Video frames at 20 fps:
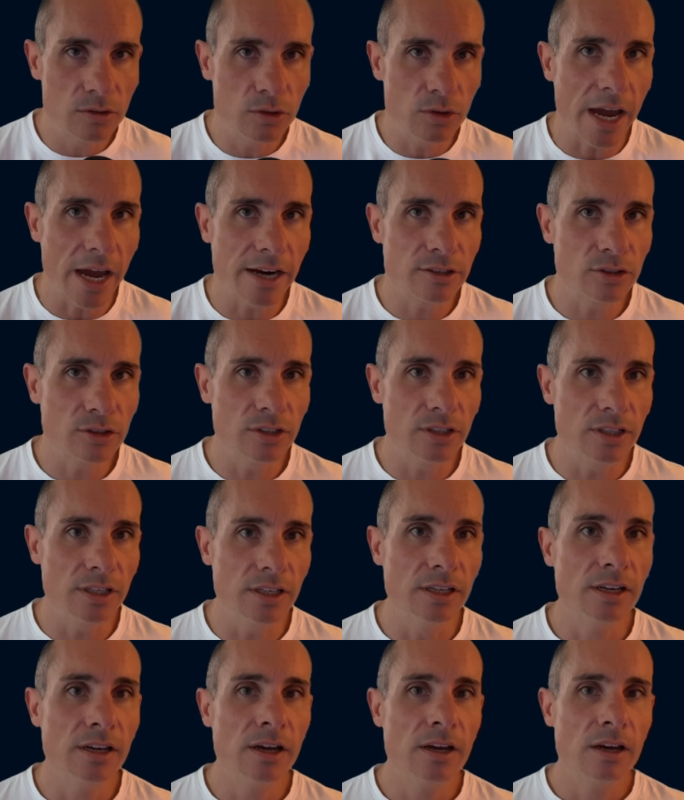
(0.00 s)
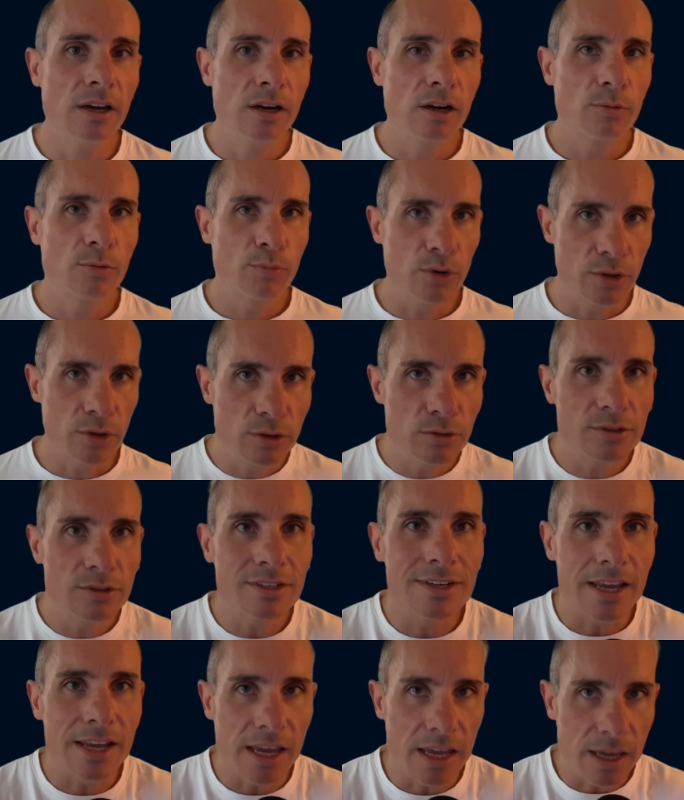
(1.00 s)
to actually produce
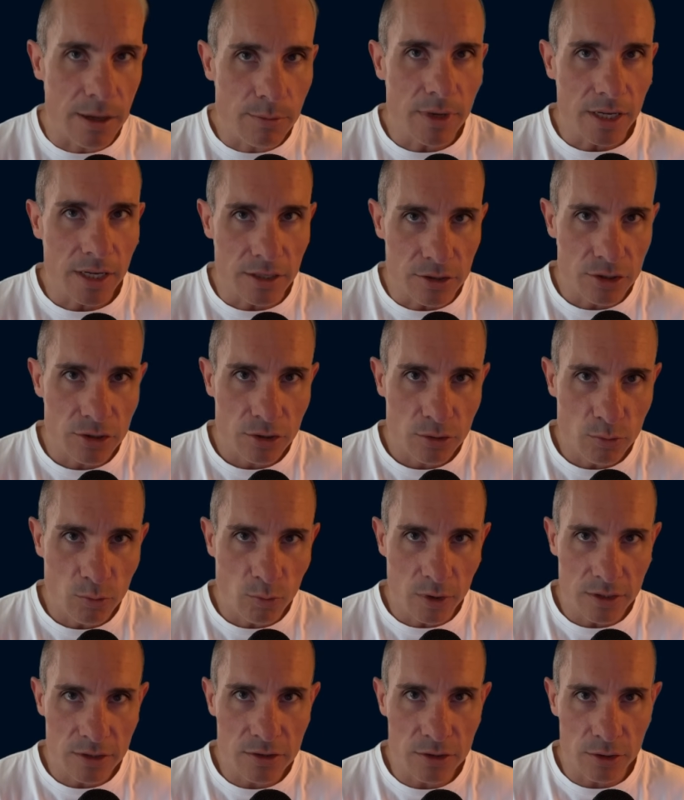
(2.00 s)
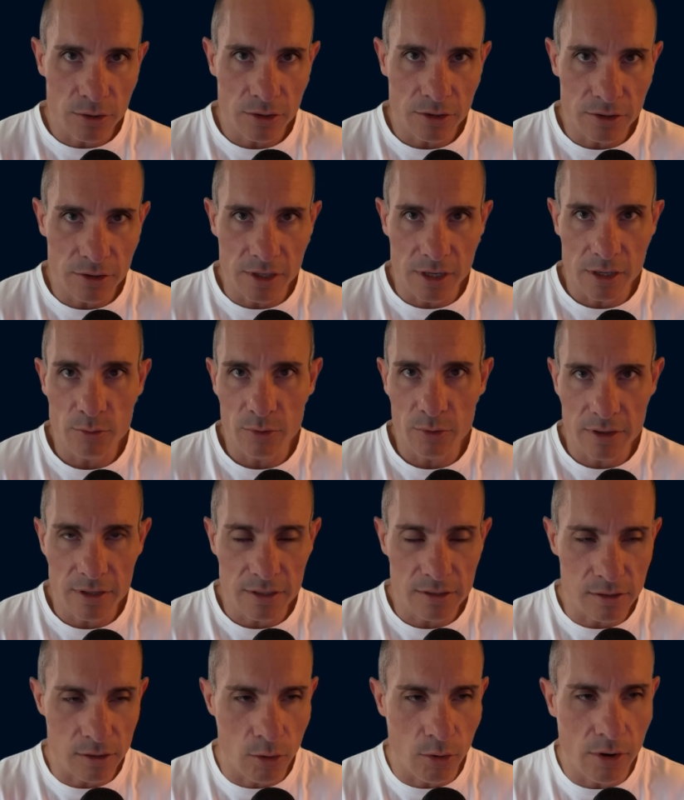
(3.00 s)
an image once you're done with
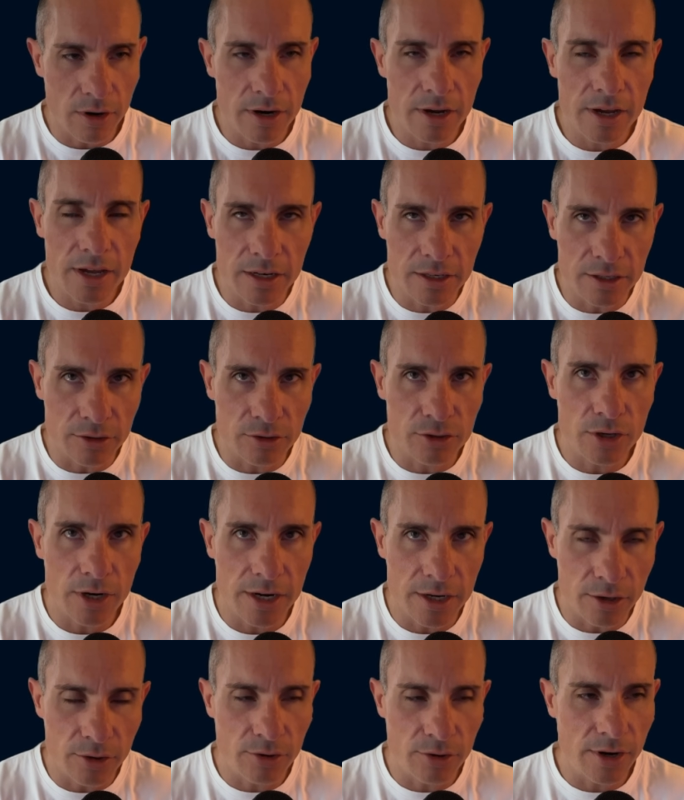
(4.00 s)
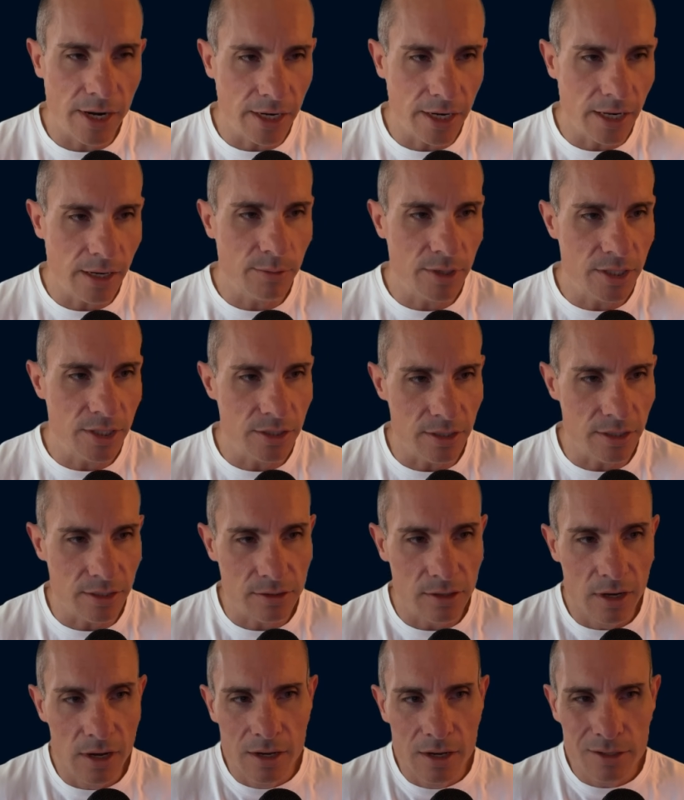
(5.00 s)
this LoRA and you're trying to create images.
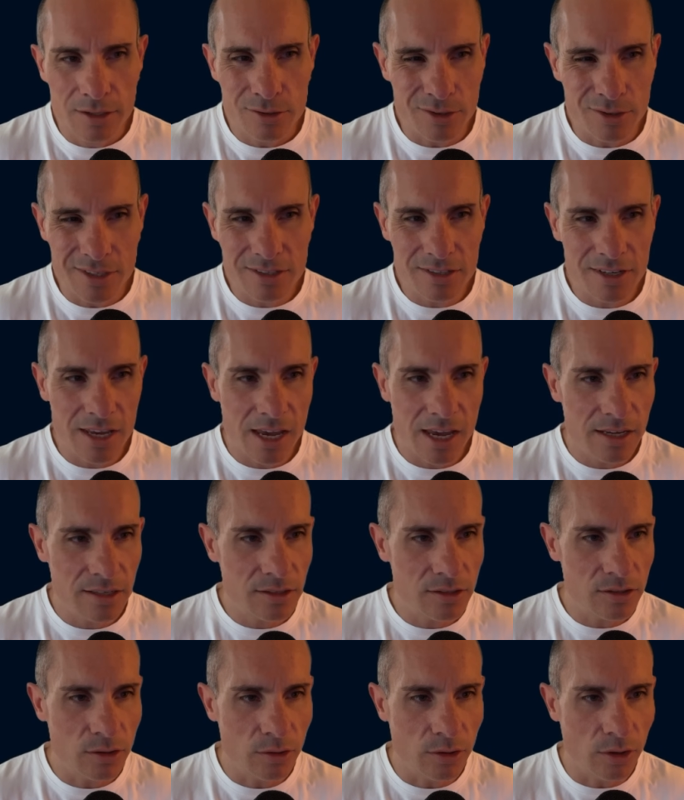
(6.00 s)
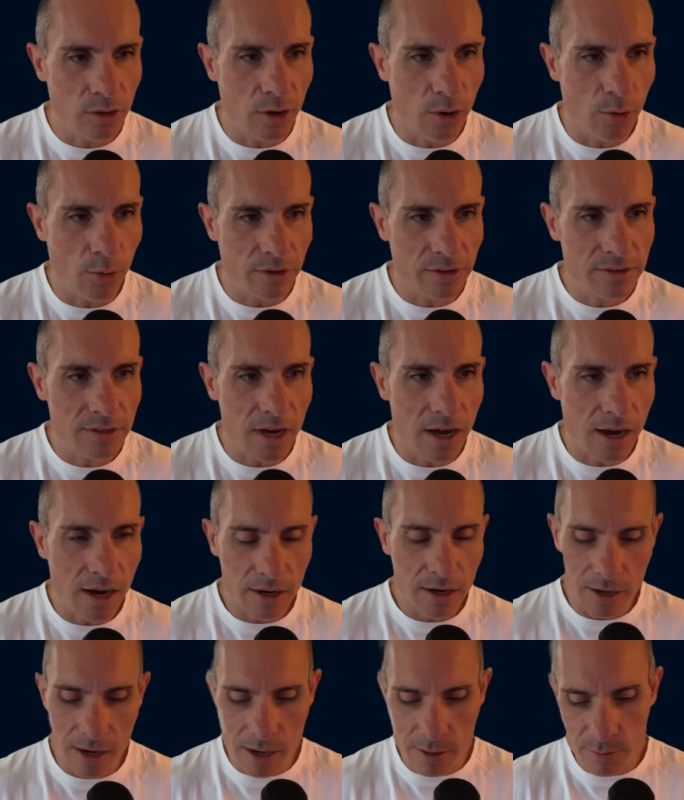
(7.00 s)
So in this case, you can go with
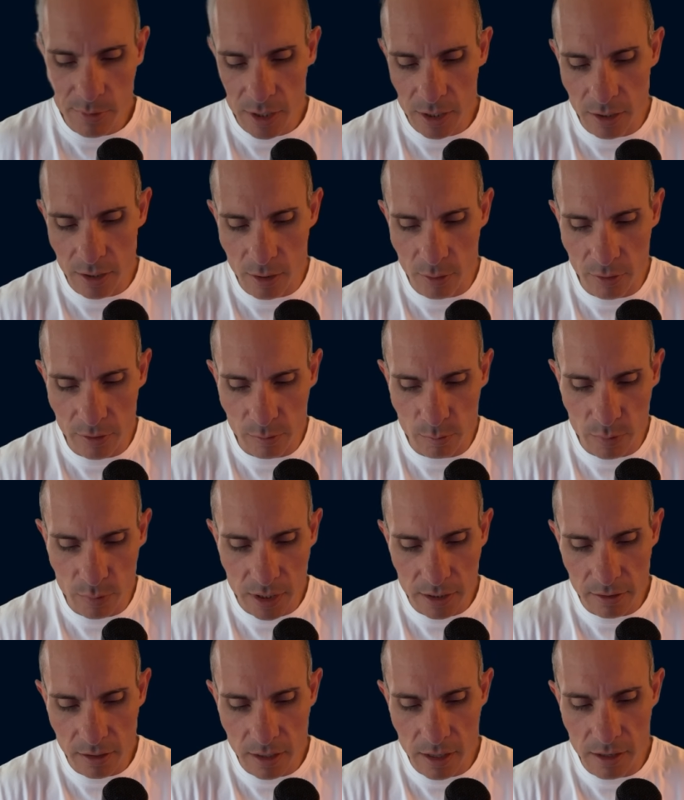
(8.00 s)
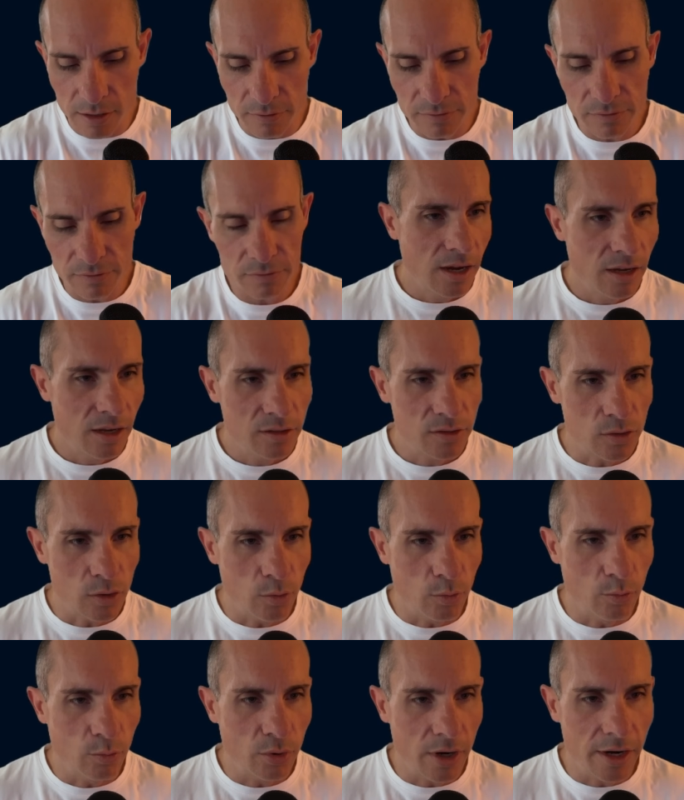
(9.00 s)
talk. I'm going to go with B-Love. So
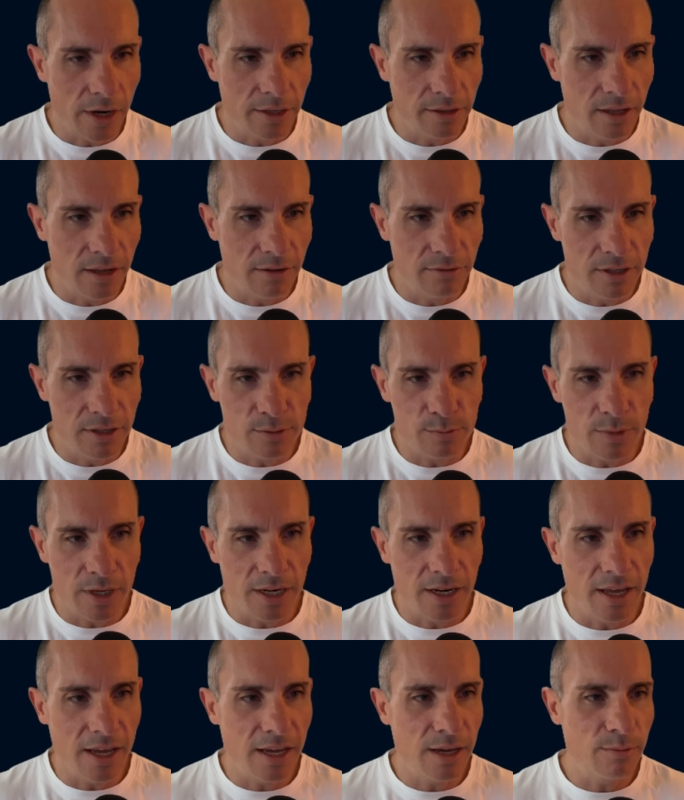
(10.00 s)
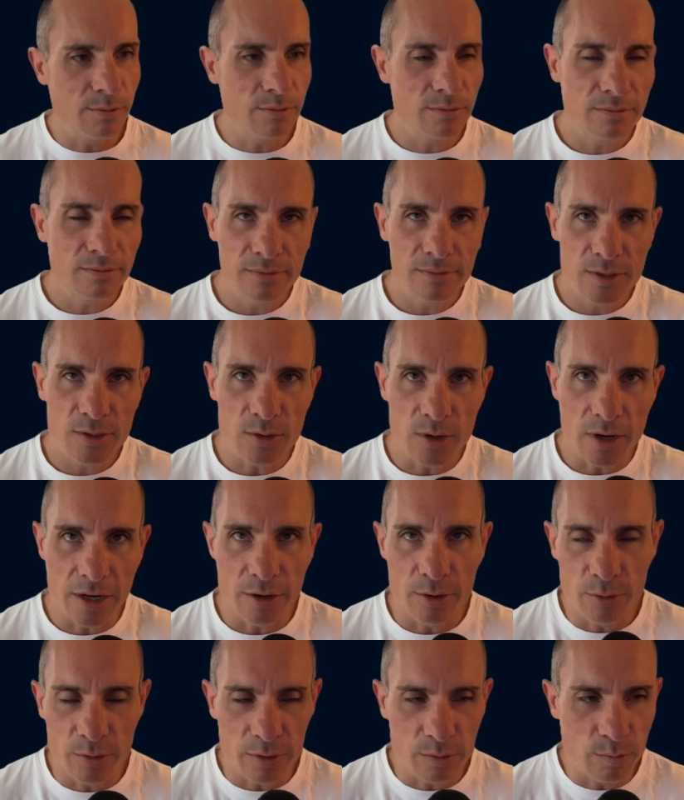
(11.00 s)
Brian Lovett is my name. So I
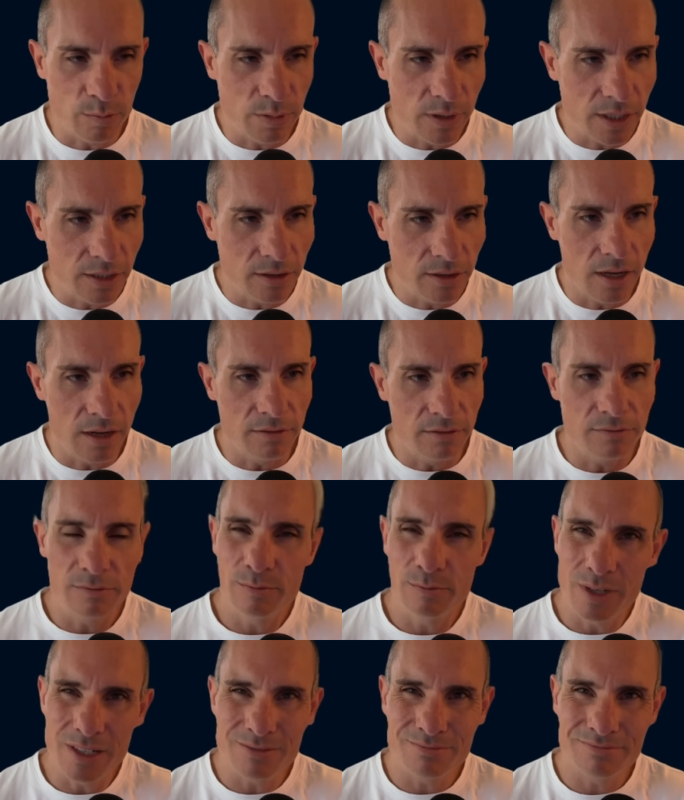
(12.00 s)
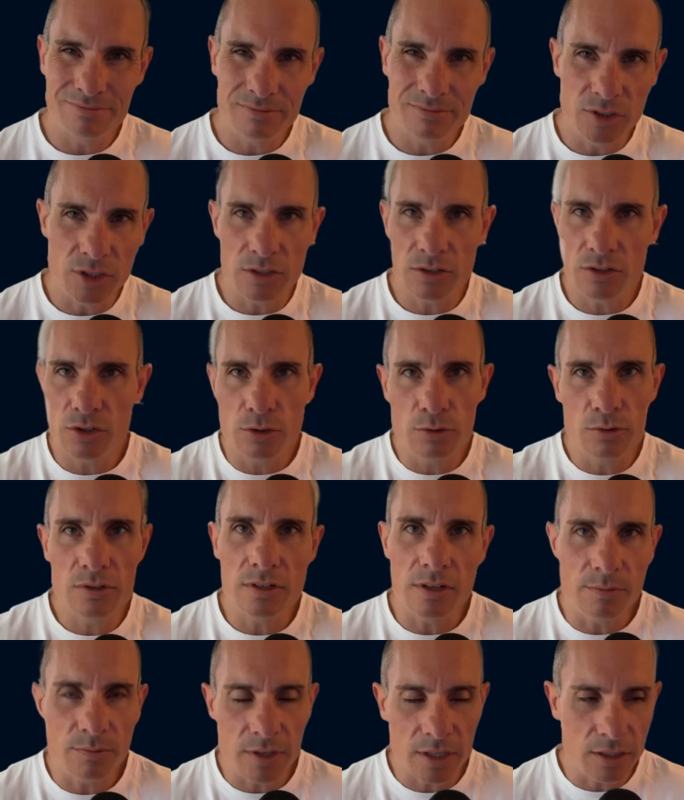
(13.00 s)
go with B-Love, but just choose
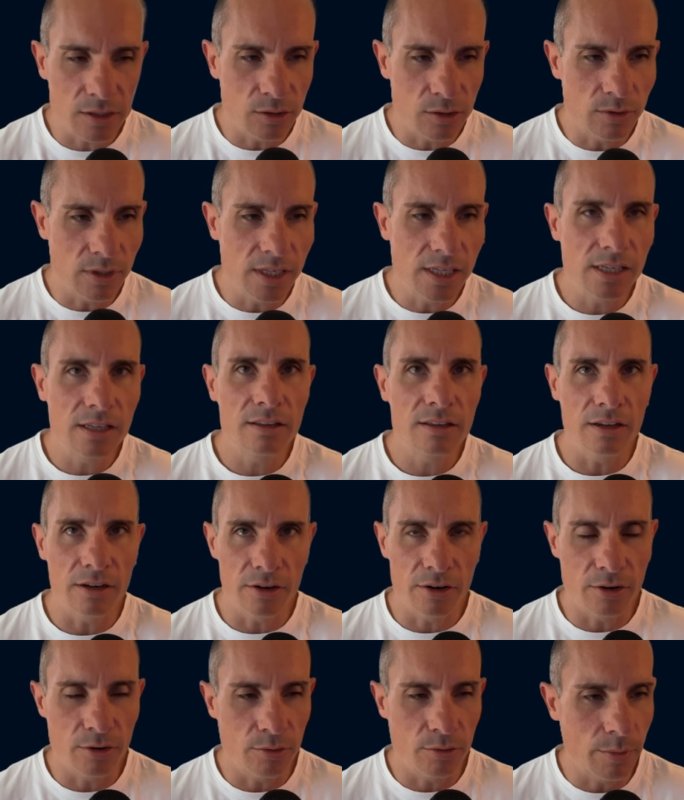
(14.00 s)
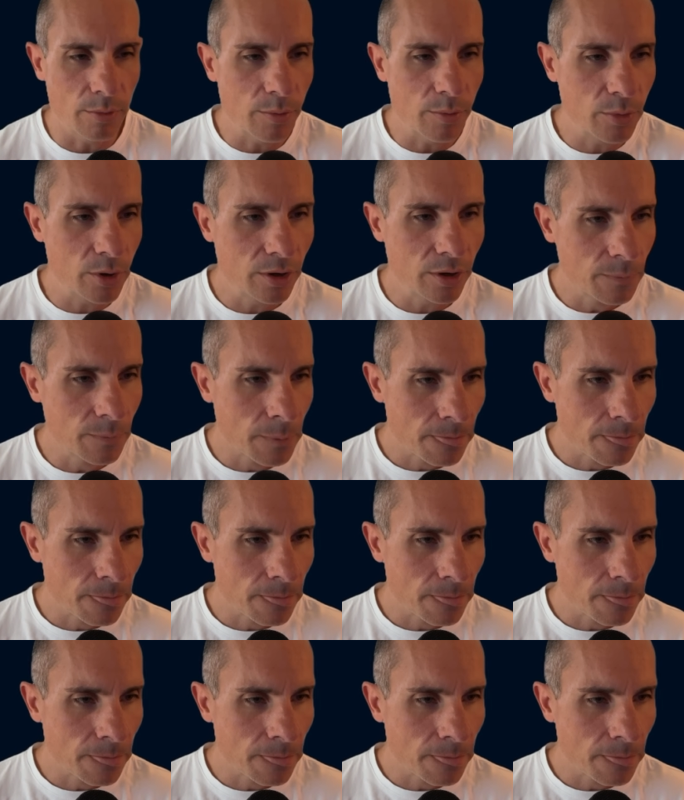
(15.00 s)
something unique that you're going to remember.